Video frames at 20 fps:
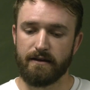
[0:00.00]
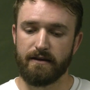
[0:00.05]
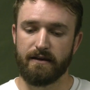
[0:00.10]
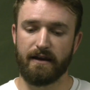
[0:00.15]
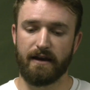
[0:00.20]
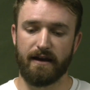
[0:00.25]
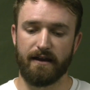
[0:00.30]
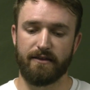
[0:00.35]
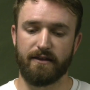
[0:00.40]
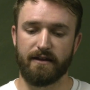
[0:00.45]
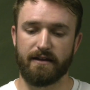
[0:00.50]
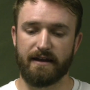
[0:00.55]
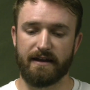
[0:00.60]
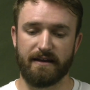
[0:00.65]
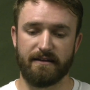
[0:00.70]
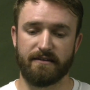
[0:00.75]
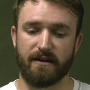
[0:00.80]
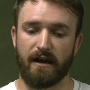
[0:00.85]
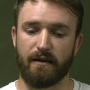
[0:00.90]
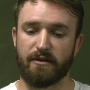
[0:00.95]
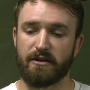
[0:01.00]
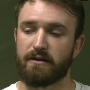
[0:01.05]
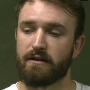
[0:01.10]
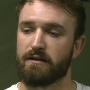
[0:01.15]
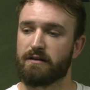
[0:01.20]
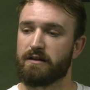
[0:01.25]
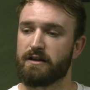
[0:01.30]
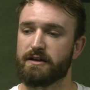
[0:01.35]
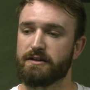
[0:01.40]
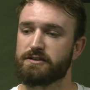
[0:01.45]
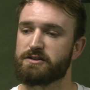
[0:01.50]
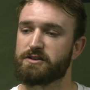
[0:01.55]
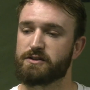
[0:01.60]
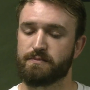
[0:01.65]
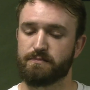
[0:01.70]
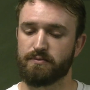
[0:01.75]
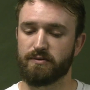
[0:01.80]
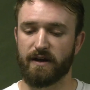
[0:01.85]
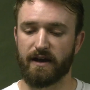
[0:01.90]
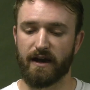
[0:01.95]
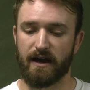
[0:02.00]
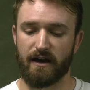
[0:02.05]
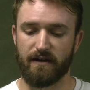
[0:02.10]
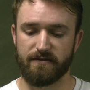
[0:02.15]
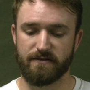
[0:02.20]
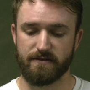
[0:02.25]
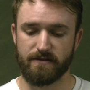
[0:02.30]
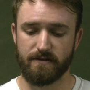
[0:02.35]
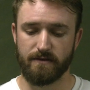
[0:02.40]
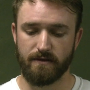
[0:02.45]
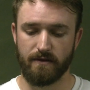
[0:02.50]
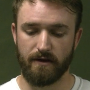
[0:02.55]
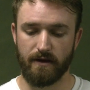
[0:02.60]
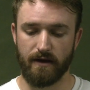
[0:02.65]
Yeah, I think anytime you can clinch playoffs,